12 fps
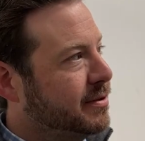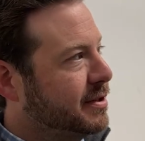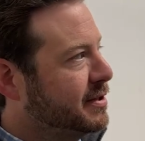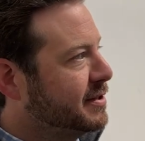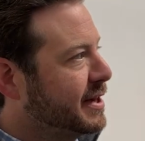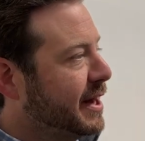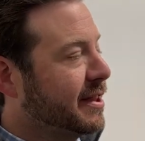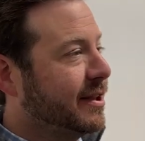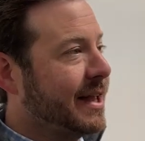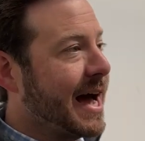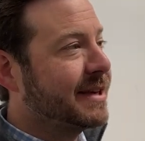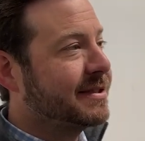this is kind of the
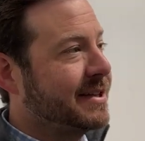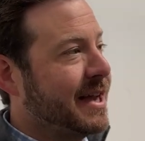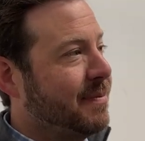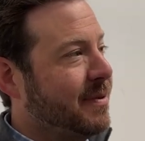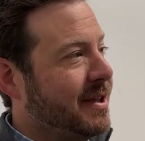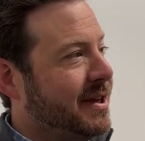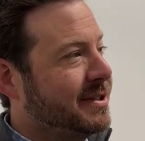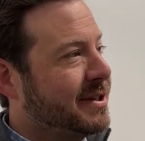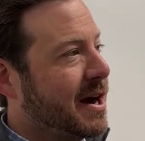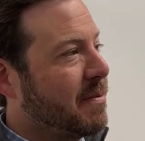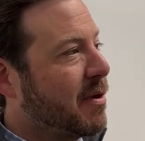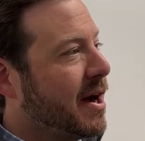last step in the
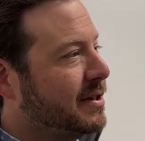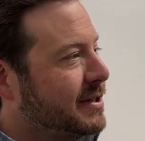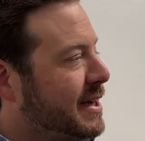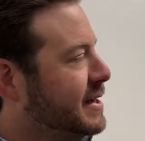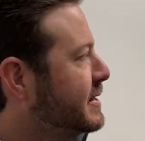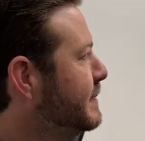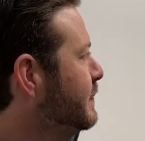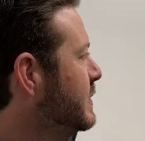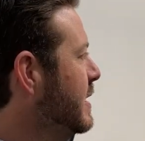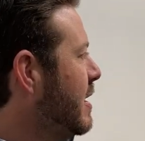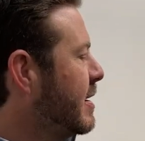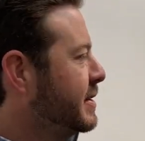entire process.
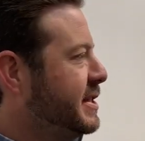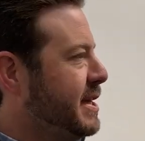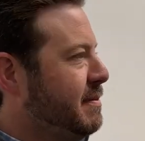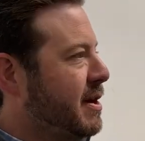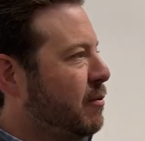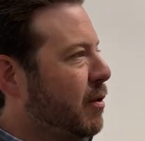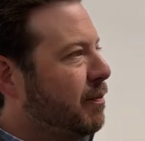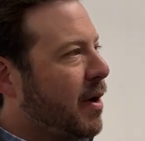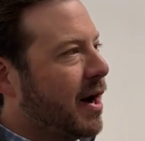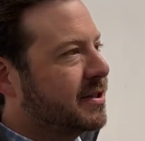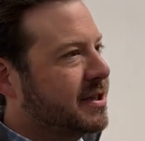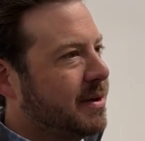Our team here will
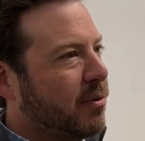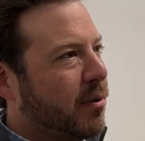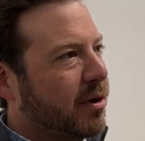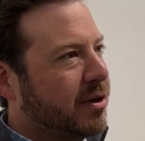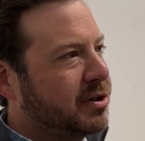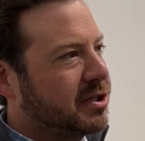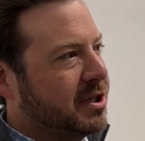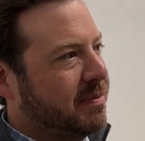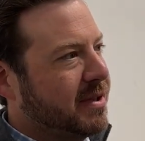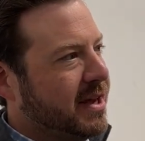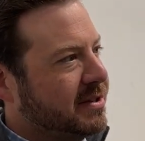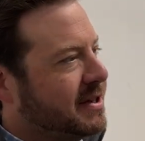box up orders, ship
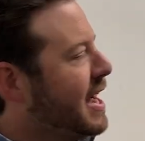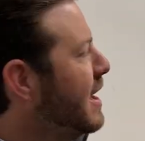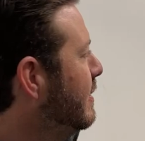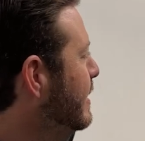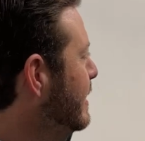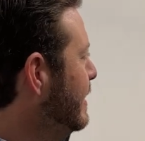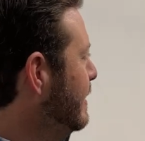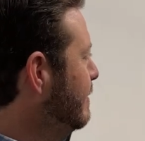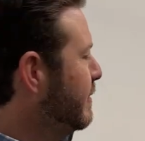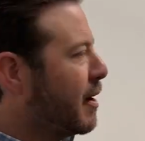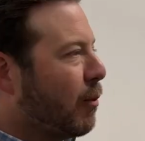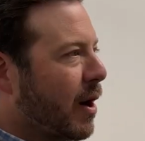things out,
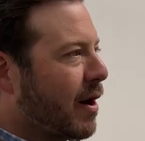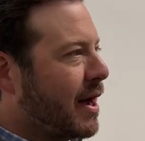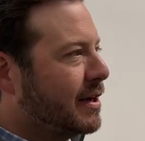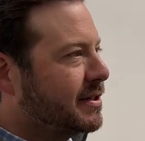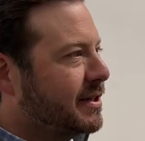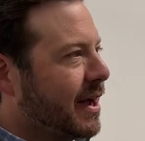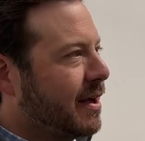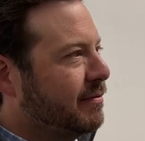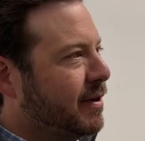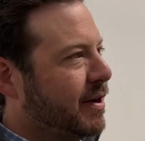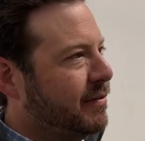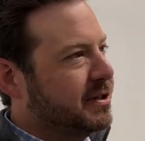very warehouse style,
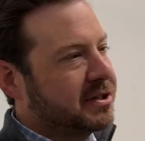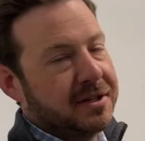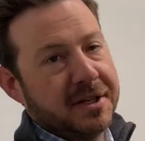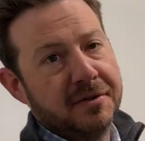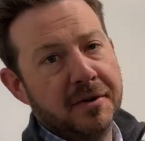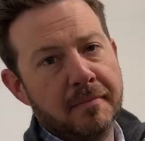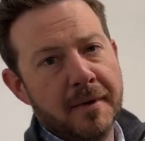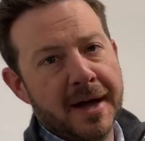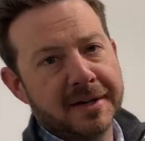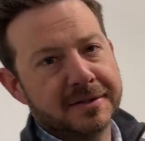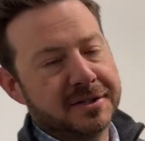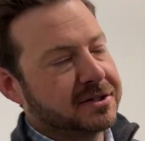very efficient. They do an
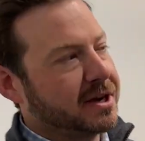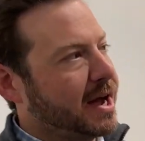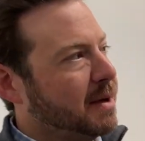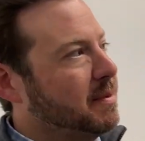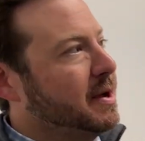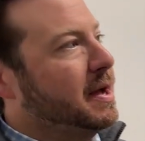excellent job.